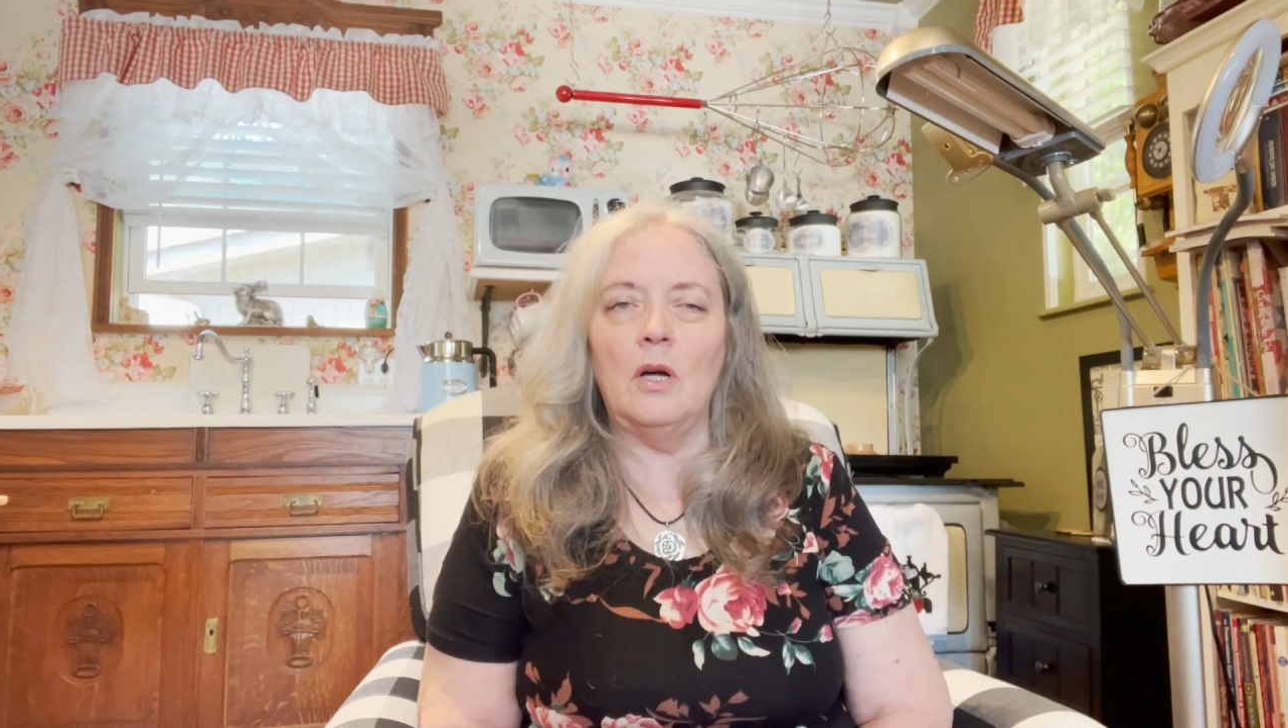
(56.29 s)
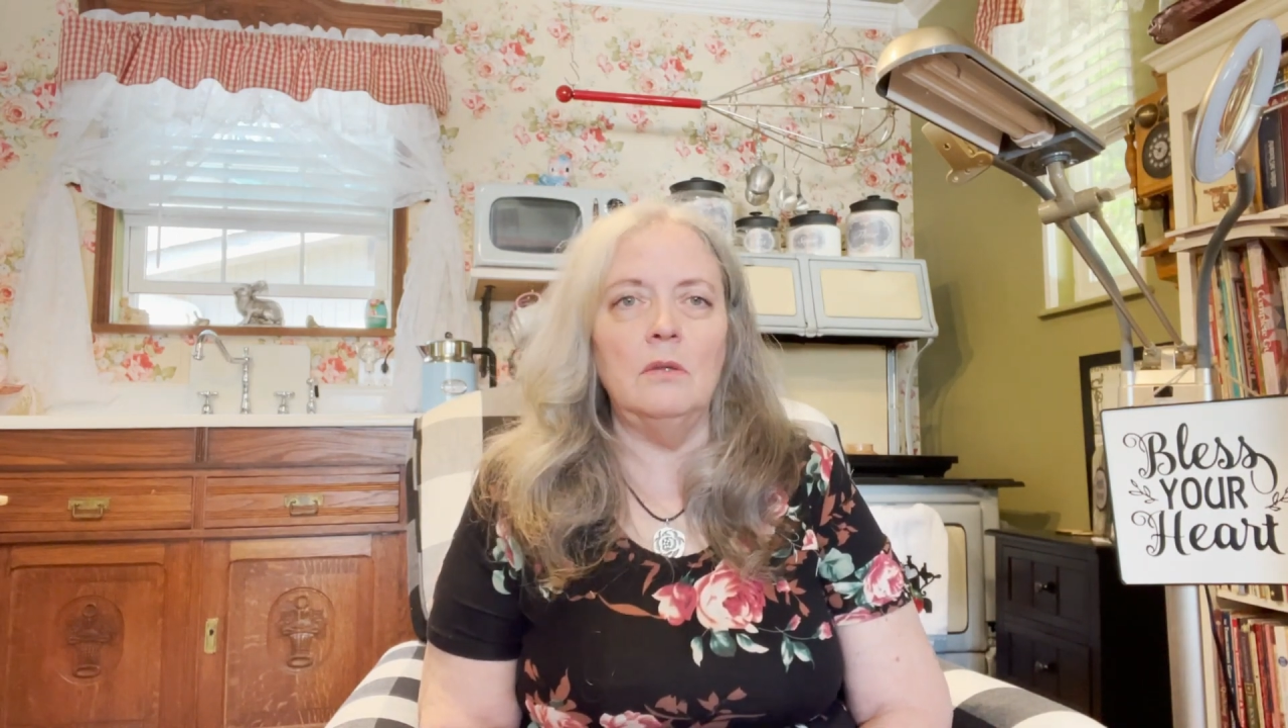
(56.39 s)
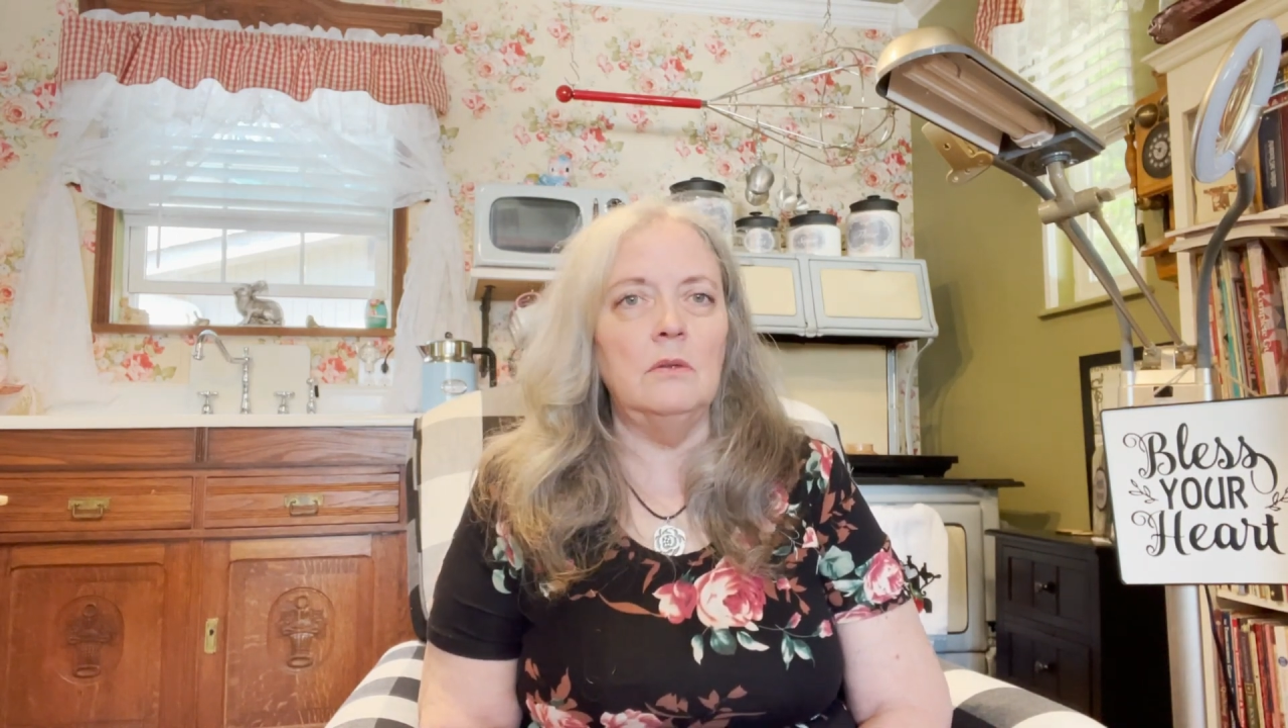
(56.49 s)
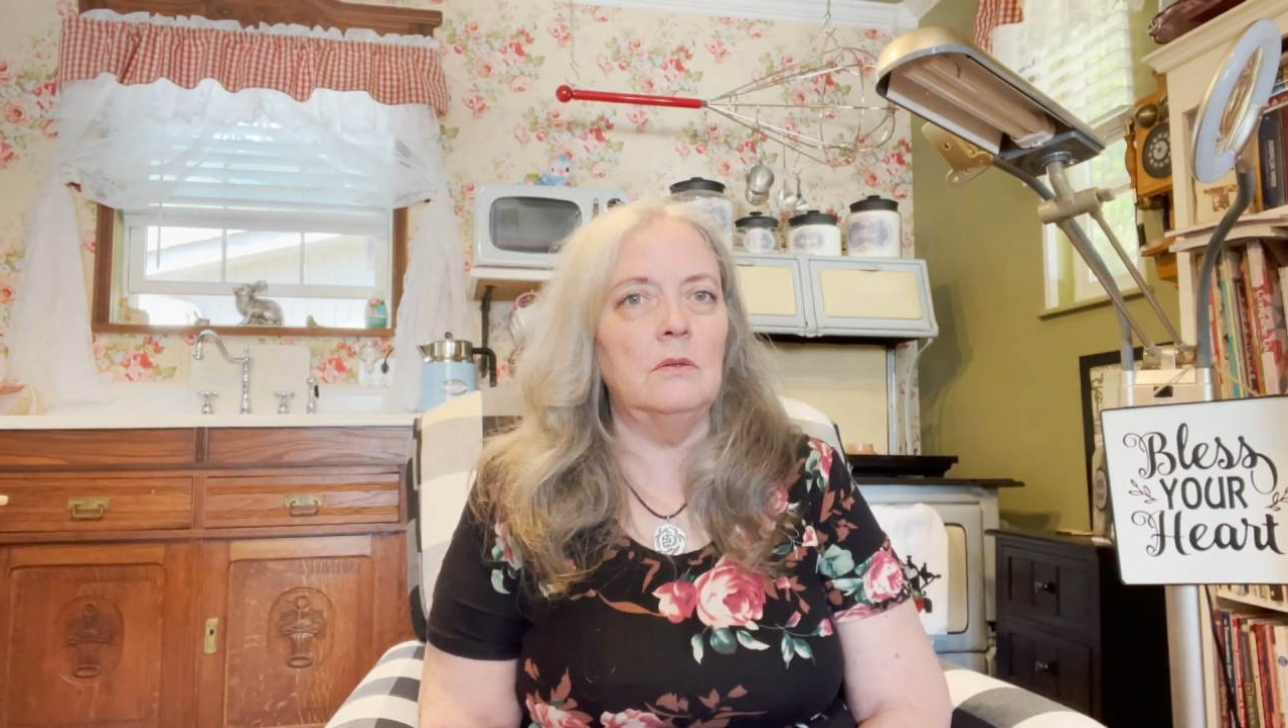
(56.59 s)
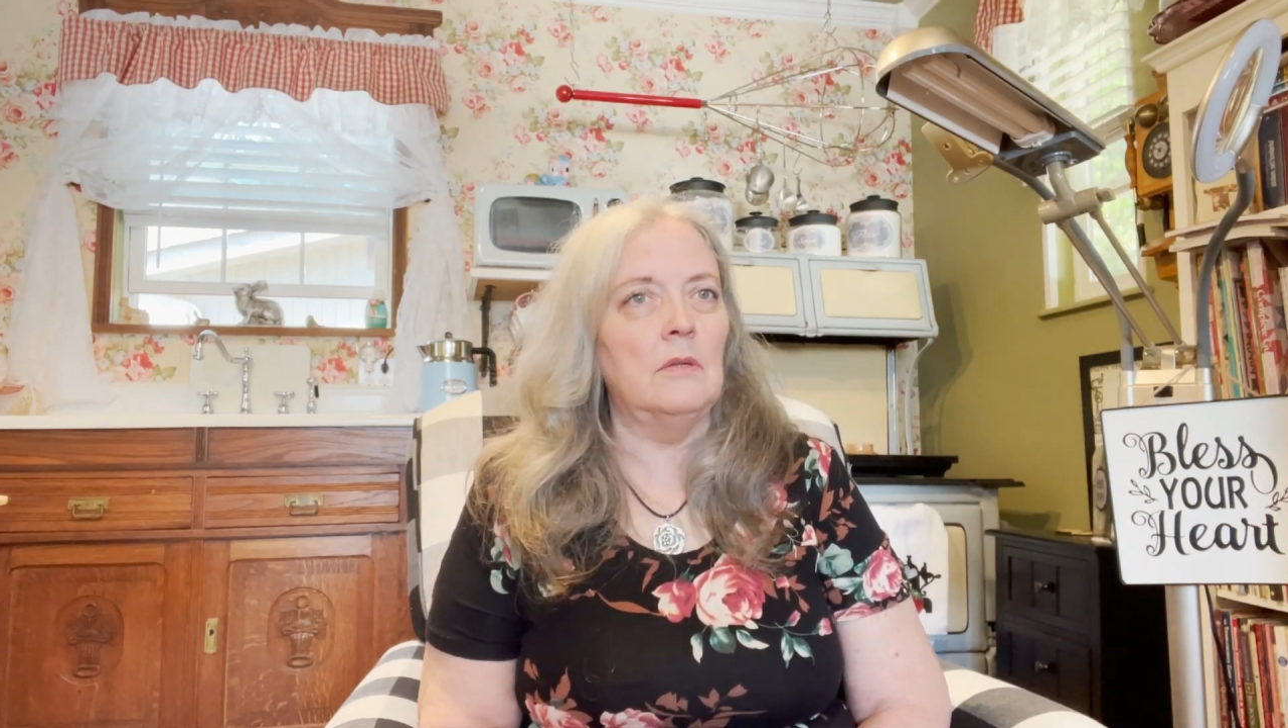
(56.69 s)

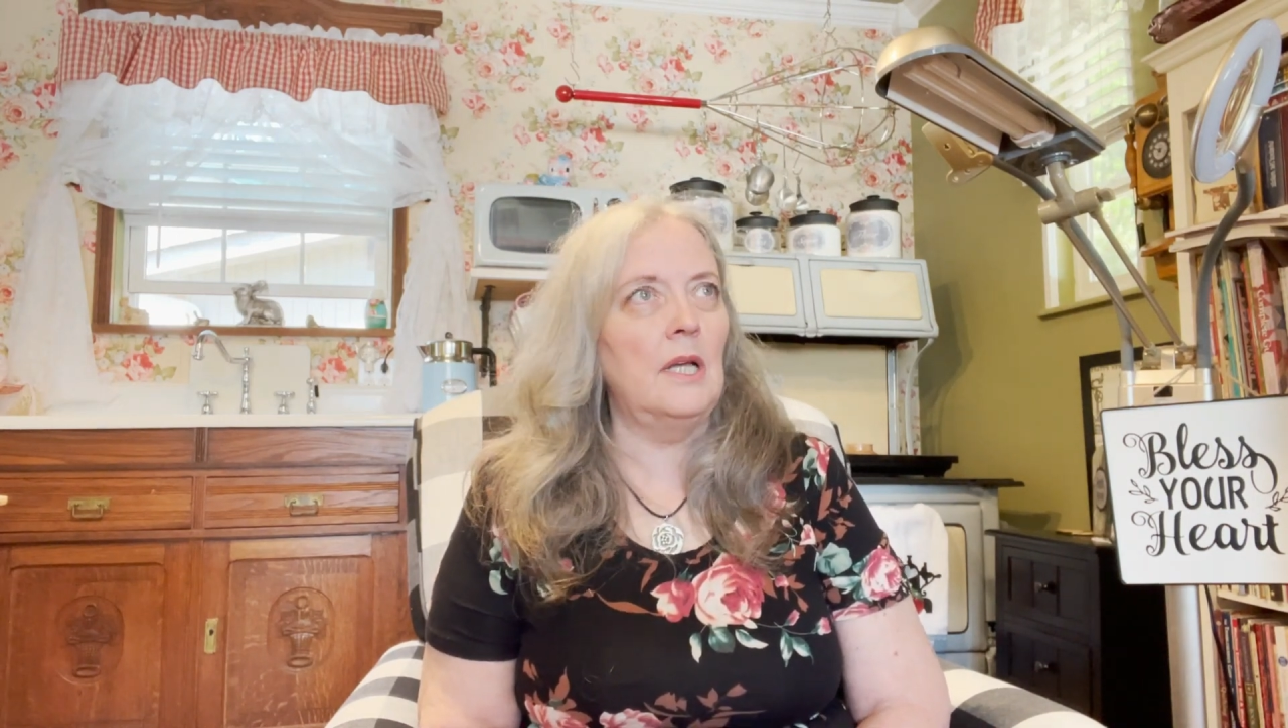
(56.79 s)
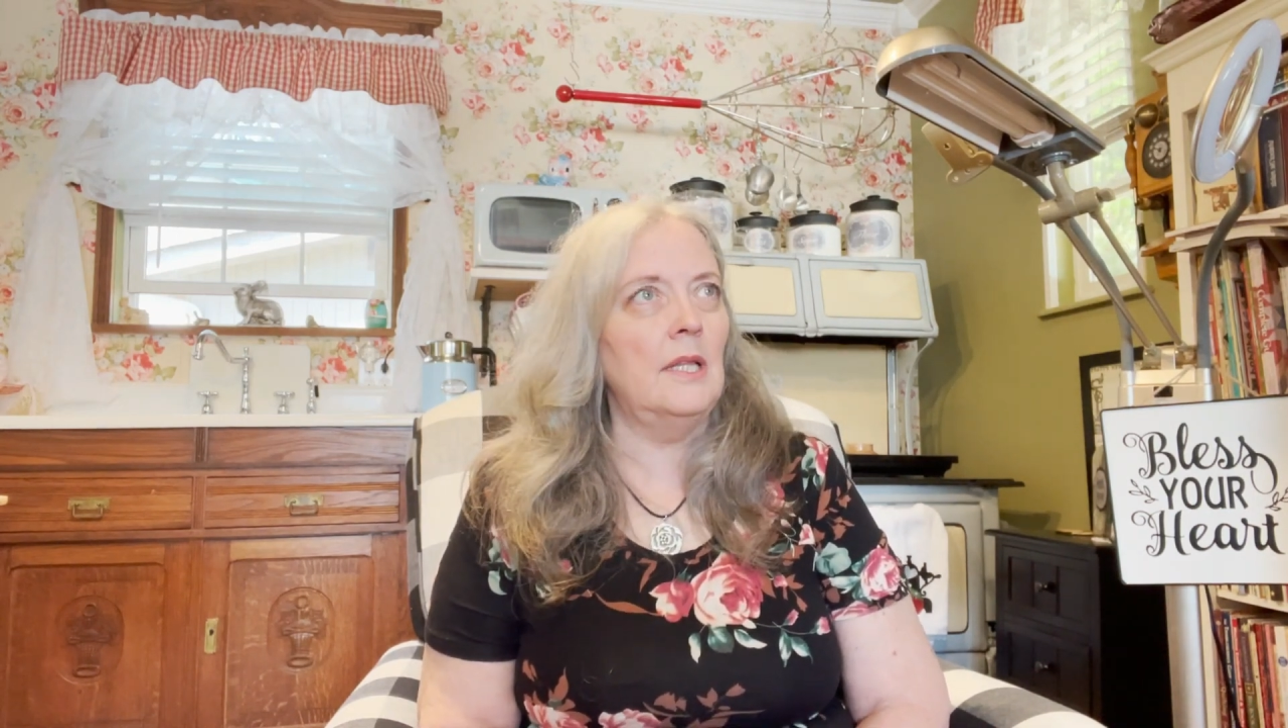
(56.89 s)
oh, I